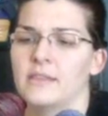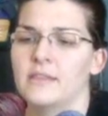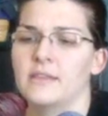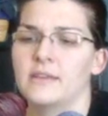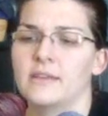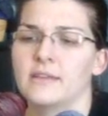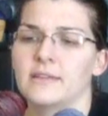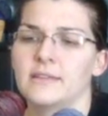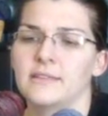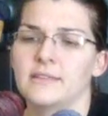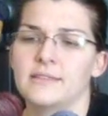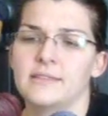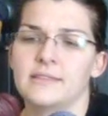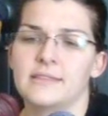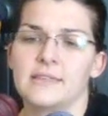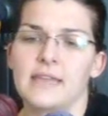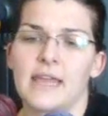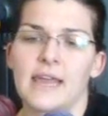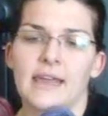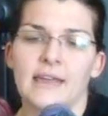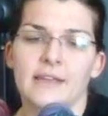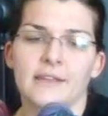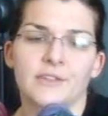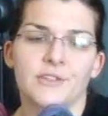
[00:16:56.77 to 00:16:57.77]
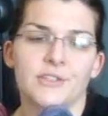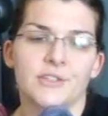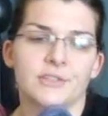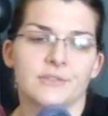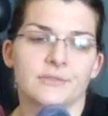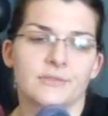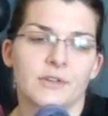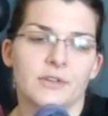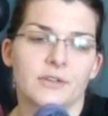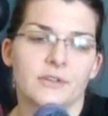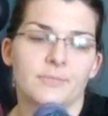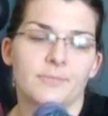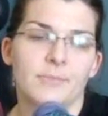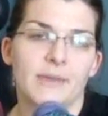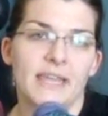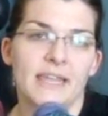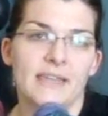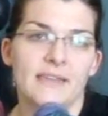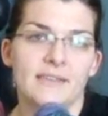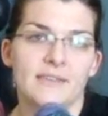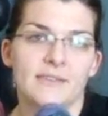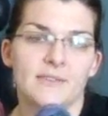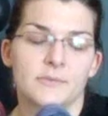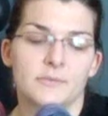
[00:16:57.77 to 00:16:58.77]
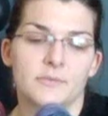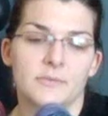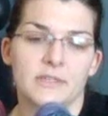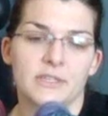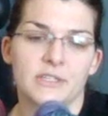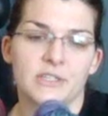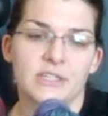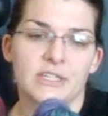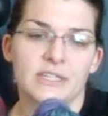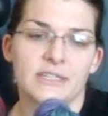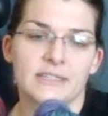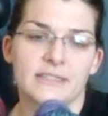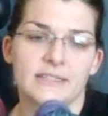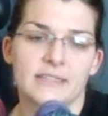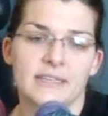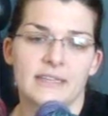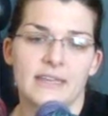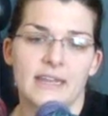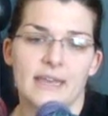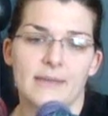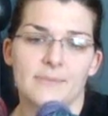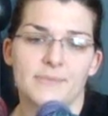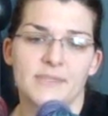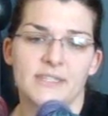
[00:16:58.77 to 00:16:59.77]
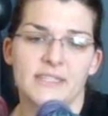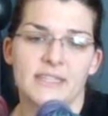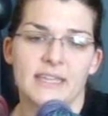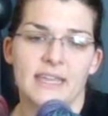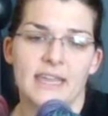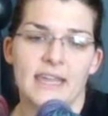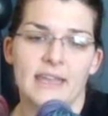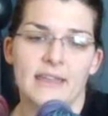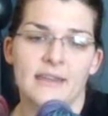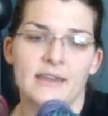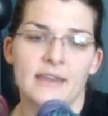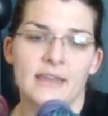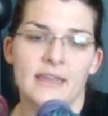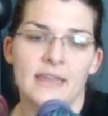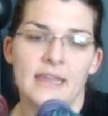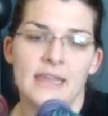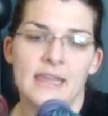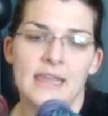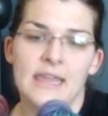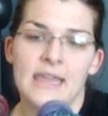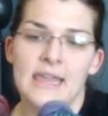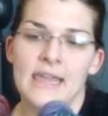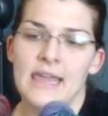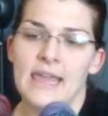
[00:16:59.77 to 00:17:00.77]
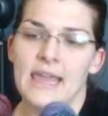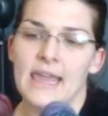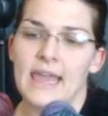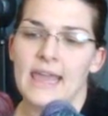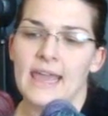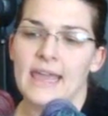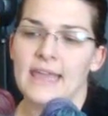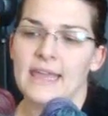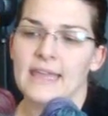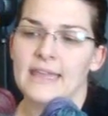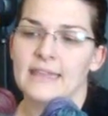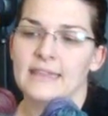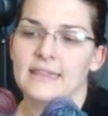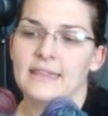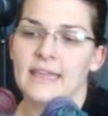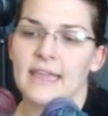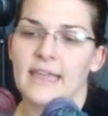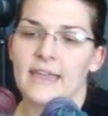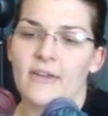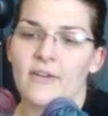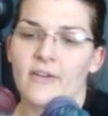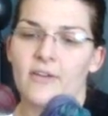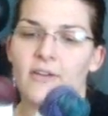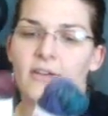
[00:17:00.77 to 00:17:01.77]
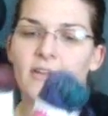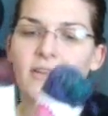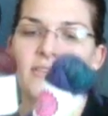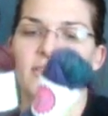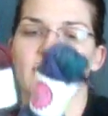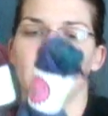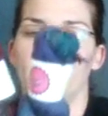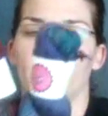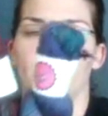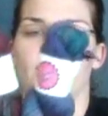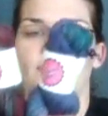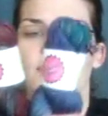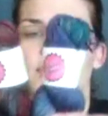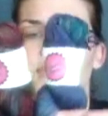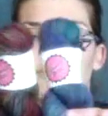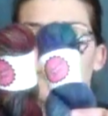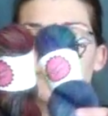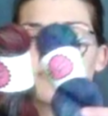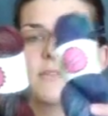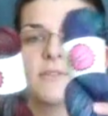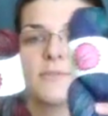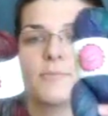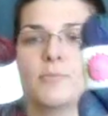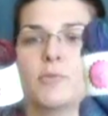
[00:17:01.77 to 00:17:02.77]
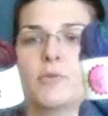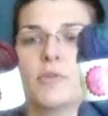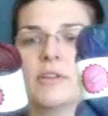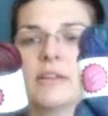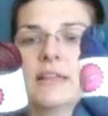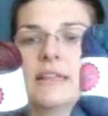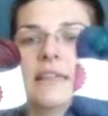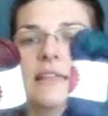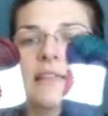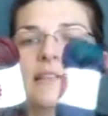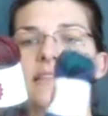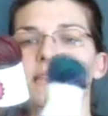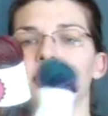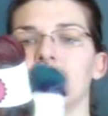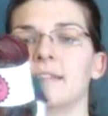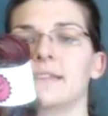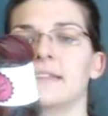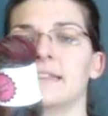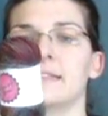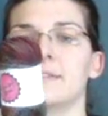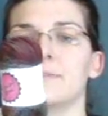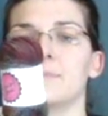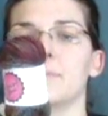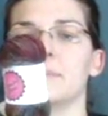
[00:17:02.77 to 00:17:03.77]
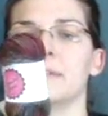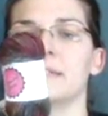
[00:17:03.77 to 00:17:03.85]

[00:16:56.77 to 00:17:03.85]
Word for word: The Stash Space, which is an MCN. And they are, this first one's Portland, this